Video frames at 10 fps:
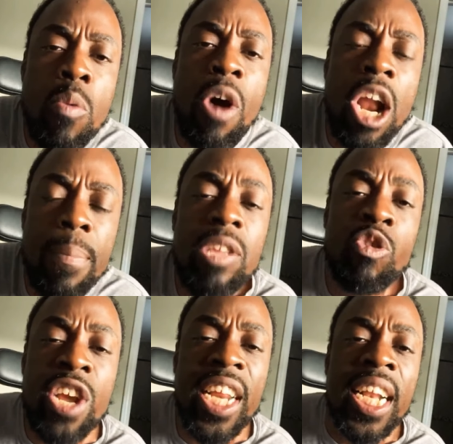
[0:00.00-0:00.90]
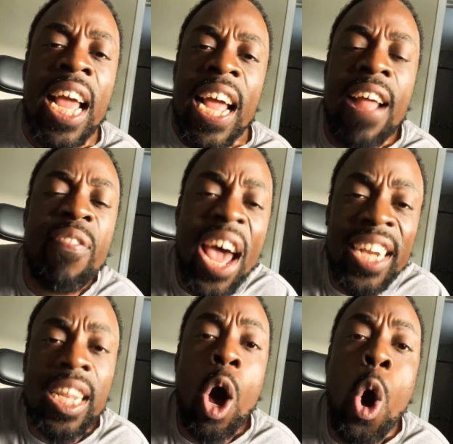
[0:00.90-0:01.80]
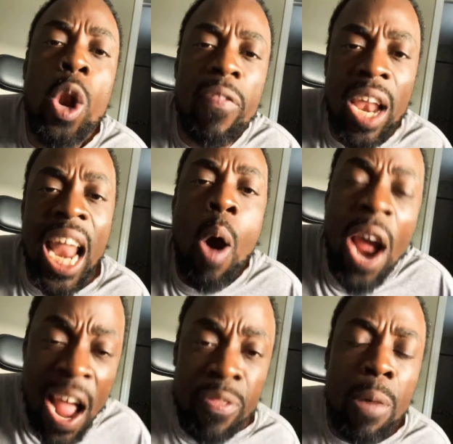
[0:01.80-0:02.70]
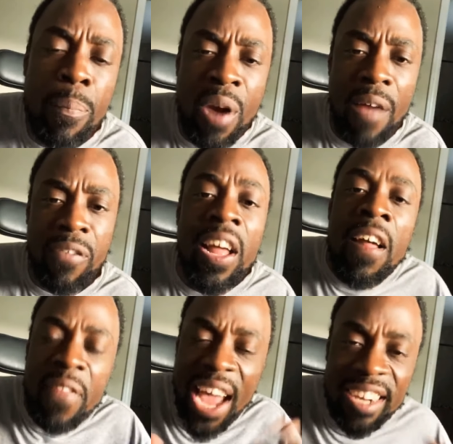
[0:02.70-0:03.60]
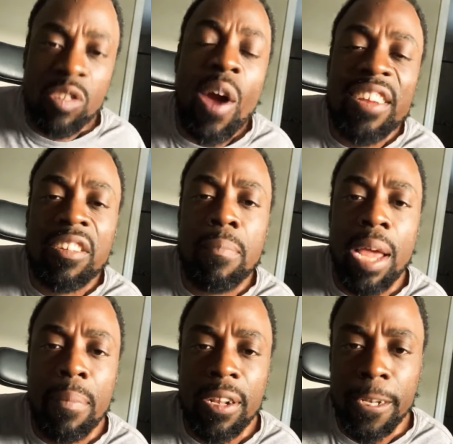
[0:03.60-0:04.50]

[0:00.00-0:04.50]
want to be treated. And that is the whole of the law and the prophet. That is Christ's commandment,